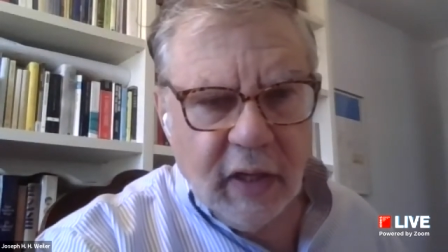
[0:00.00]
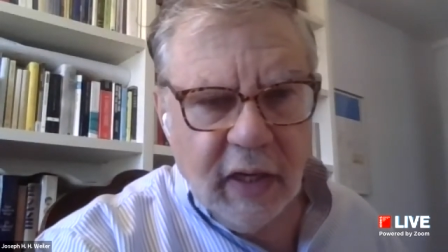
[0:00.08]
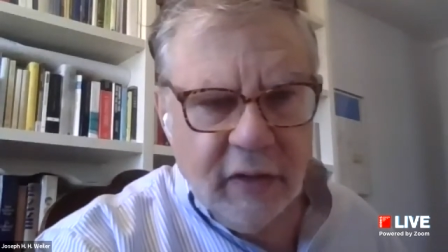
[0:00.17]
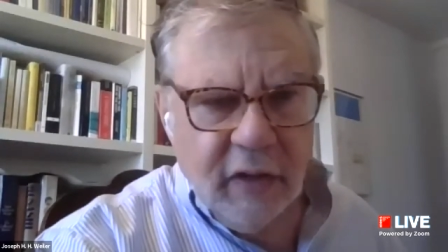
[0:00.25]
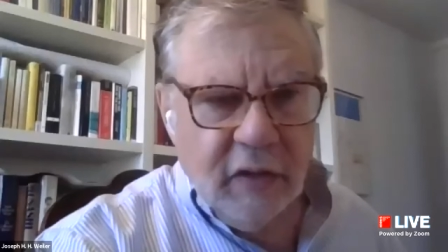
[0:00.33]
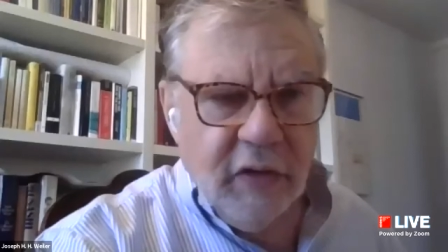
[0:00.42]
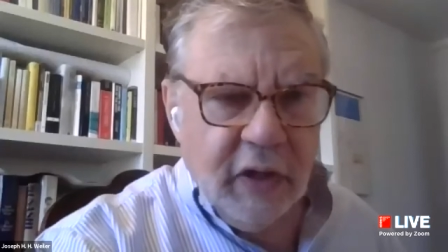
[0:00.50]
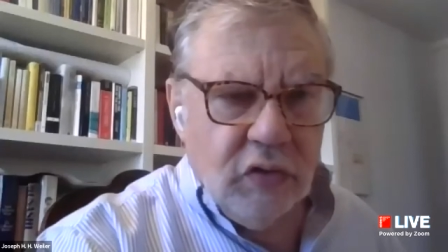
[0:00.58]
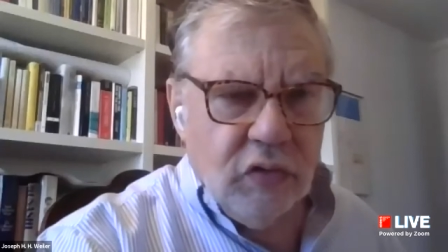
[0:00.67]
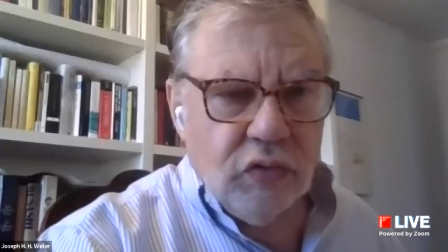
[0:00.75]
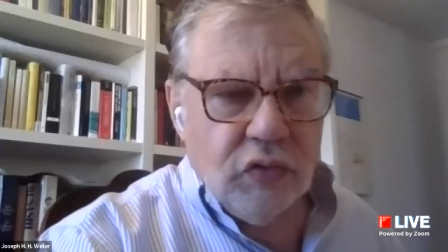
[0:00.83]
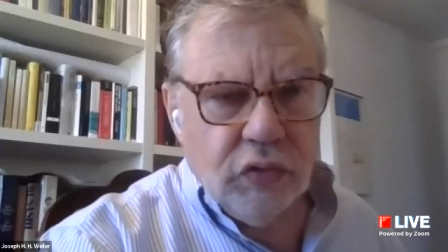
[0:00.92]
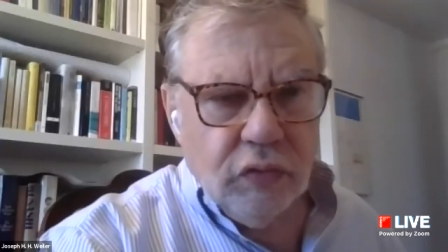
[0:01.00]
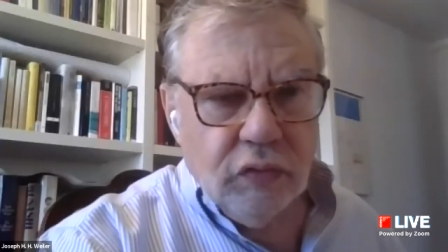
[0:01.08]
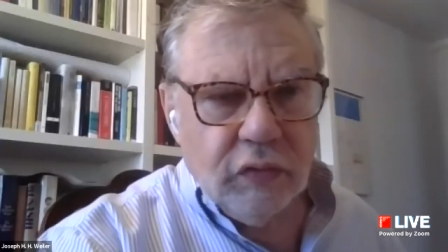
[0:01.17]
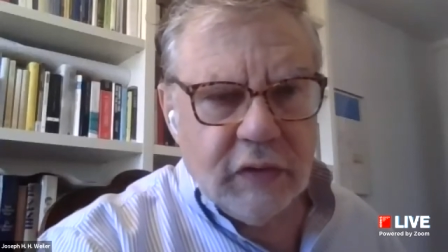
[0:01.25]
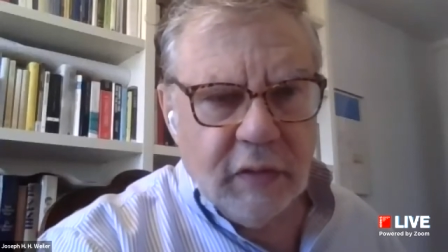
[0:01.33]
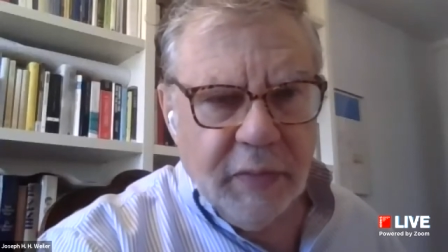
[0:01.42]
And then you
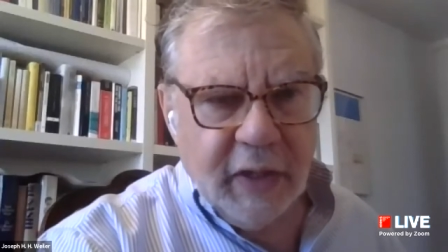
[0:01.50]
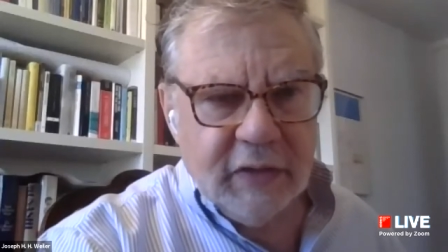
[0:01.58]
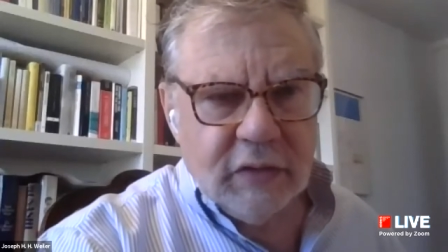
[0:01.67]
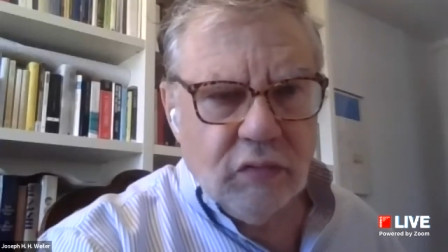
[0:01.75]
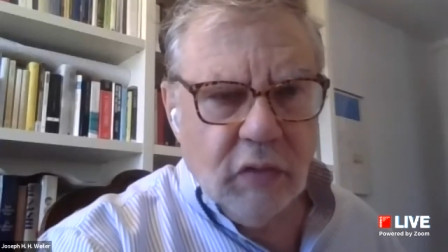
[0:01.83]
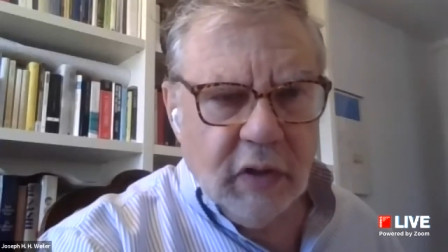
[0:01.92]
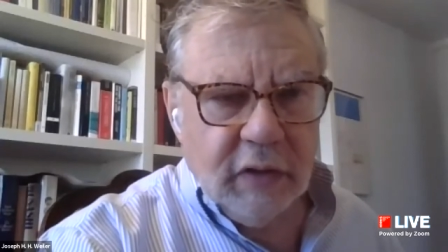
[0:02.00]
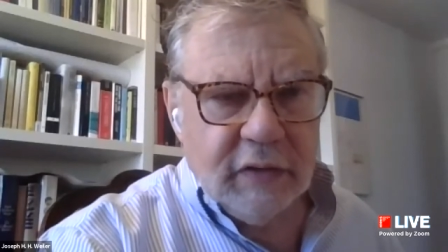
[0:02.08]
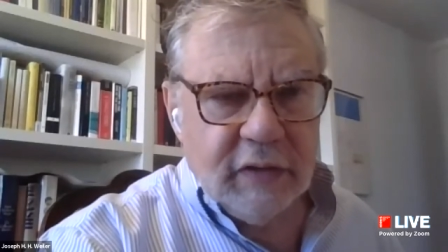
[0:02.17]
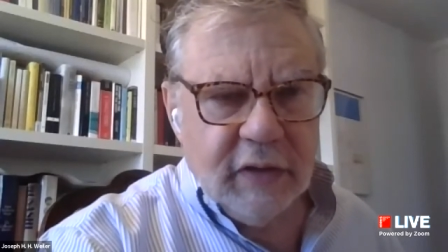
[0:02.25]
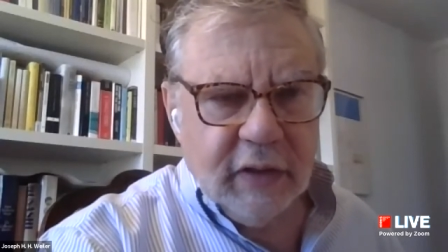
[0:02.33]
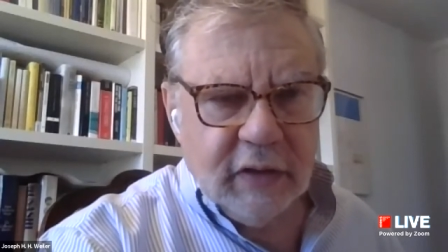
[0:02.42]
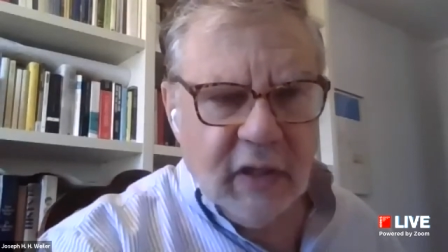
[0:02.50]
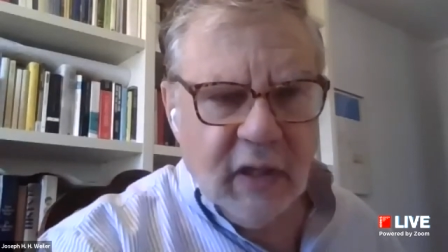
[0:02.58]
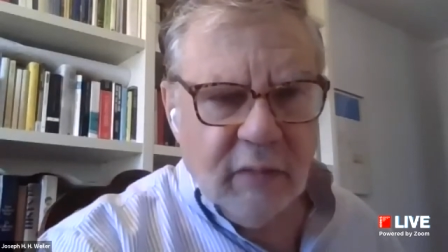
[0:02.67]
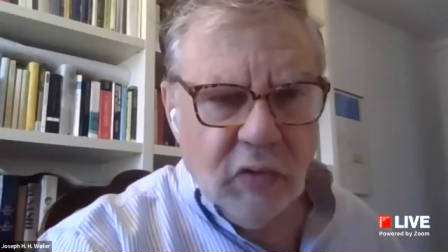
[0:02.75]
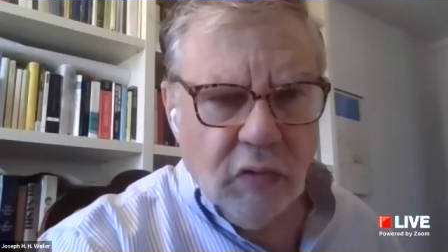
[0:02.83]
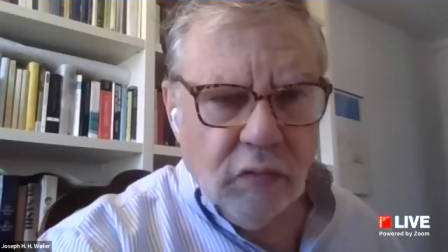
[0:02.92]
choose the best ones that
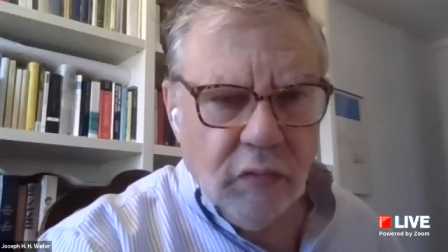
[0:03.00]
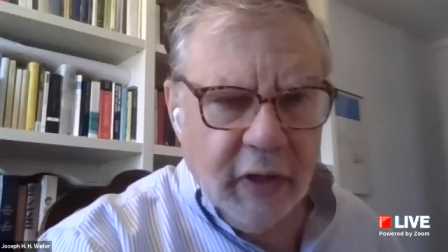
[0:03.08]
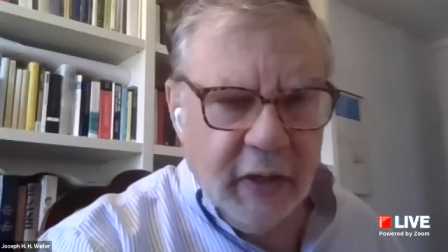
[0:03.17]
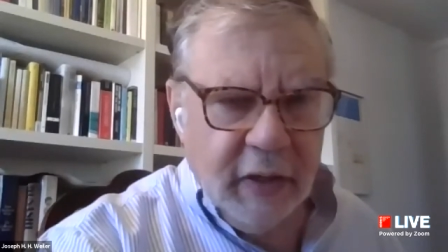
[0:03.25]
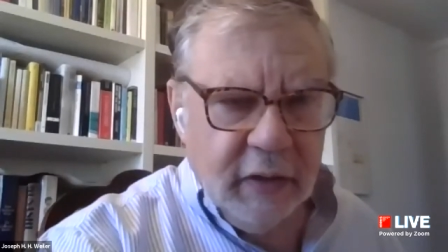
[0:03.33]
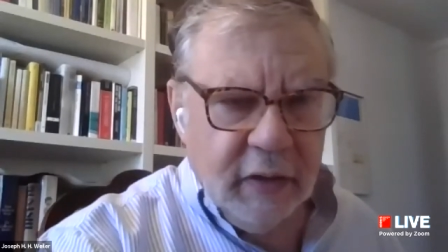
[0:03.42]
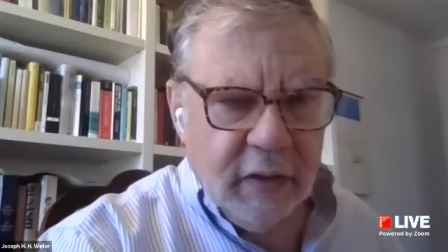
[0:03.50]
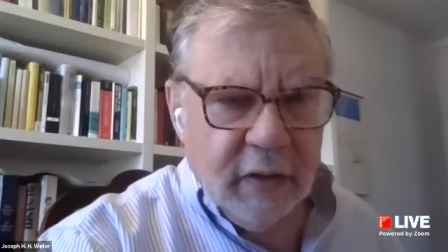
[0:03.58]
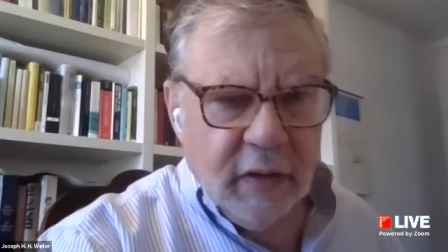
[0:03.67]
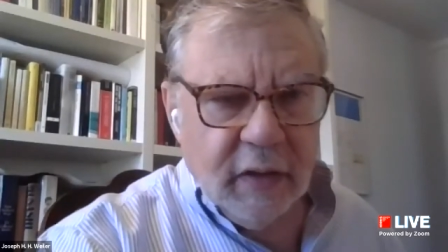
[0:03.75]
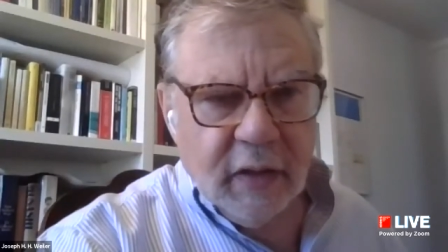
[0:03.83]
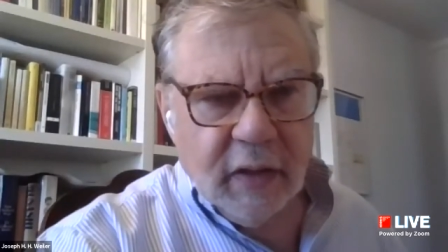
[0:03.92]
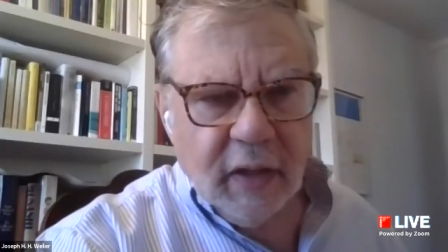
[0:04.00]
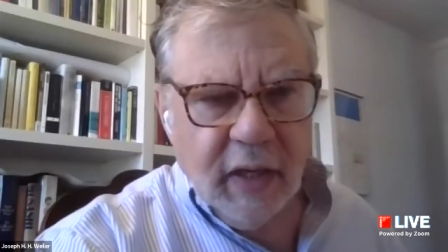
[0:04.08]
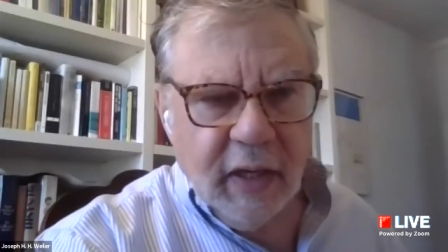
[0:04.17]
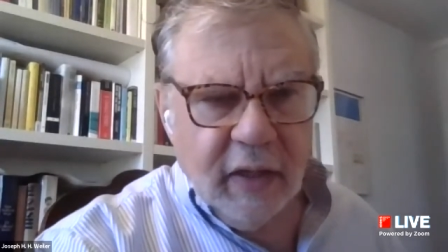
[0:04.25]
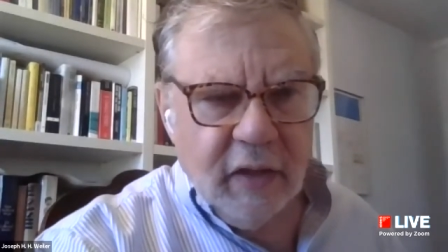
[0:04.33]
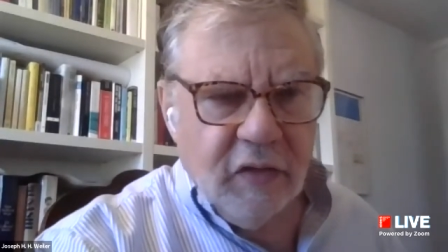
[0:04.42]
come your way.
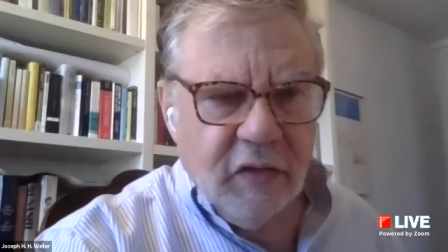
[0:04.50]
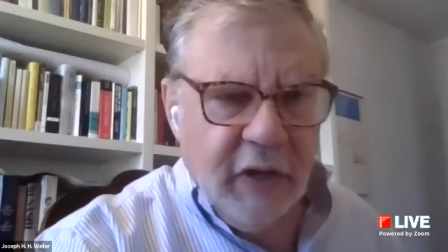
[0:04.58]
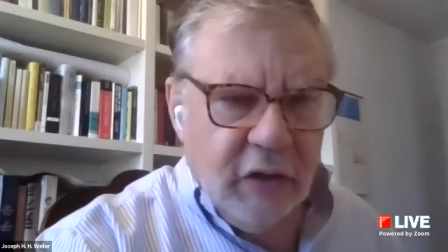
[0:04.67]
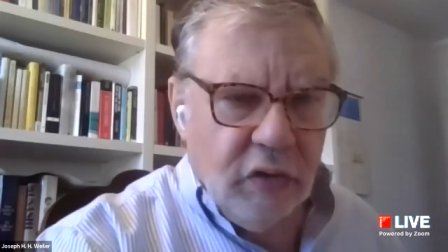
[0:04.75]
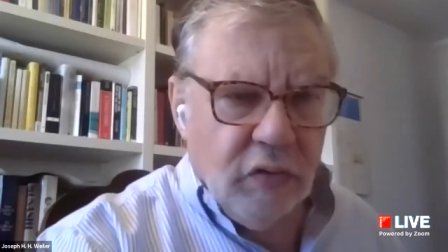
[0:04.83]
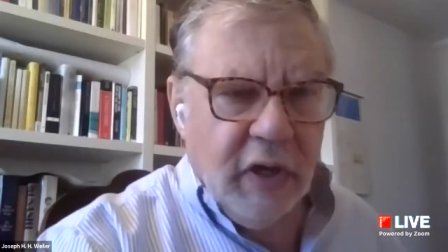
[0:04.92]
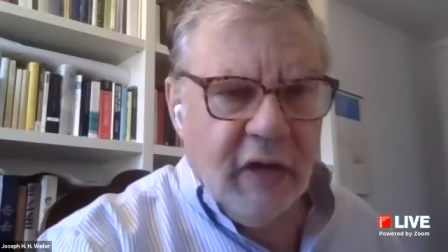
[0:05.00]
And then you